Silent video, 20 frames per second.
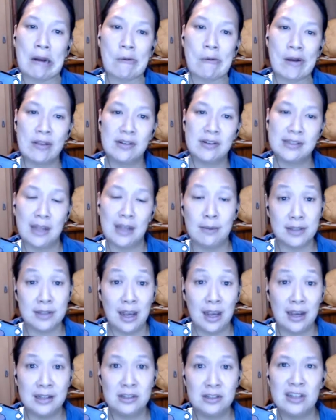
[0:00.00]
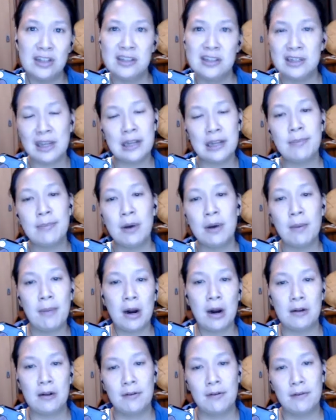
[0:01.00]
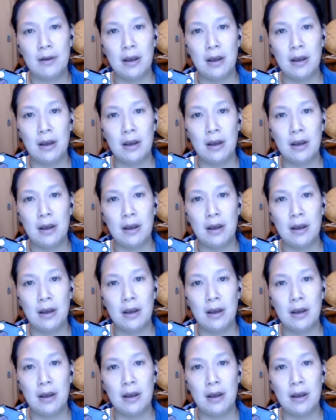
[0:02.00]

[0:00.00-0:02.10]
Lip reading: around the same size just to get a ballpark